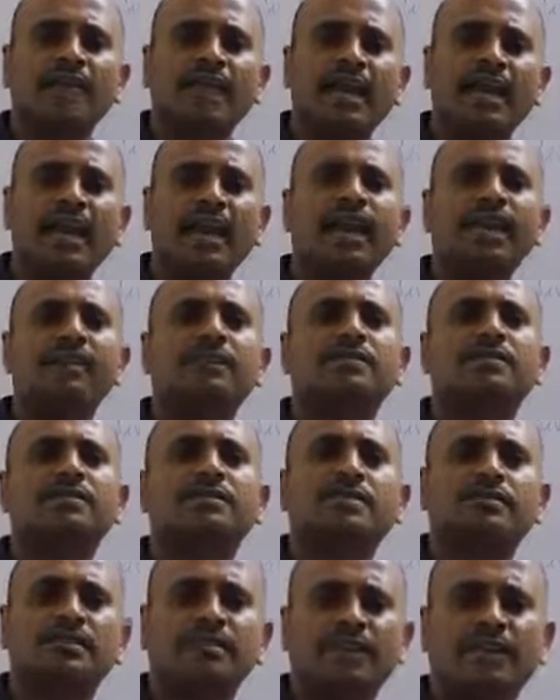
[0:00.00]

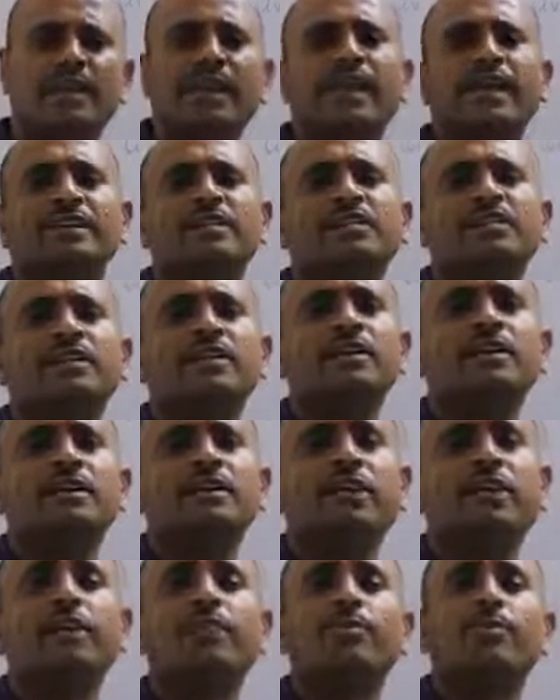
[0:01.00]
cats, rats,
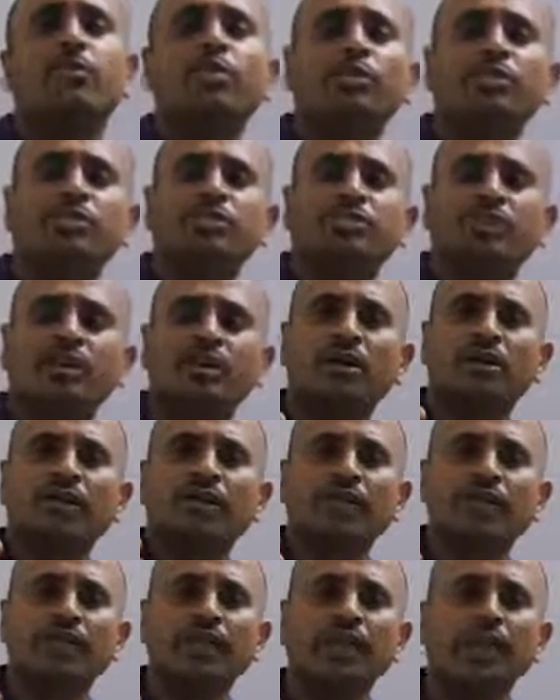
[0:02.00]
and most
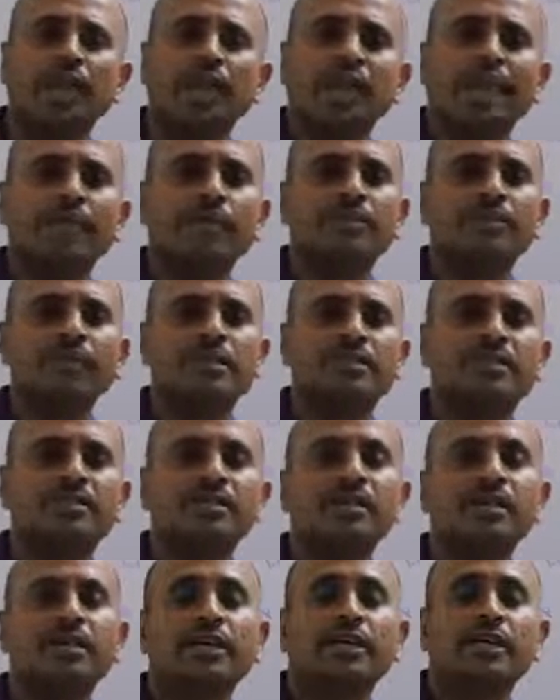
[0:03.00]
of the
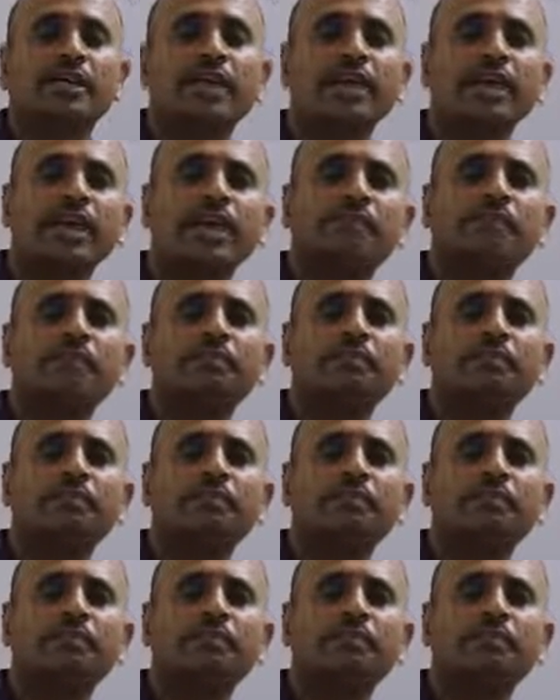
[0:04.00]
animals gave